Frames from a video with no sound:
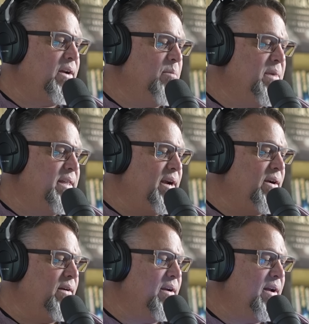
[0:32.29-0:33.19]
are gonna be
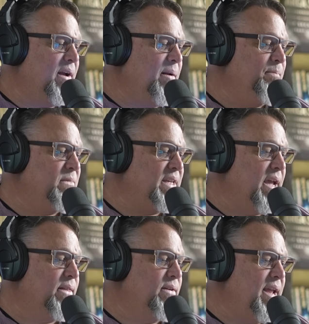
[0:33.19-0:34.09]
there
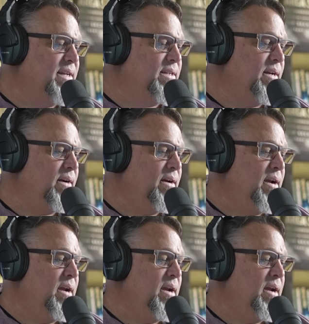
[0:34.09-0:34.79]
together next year,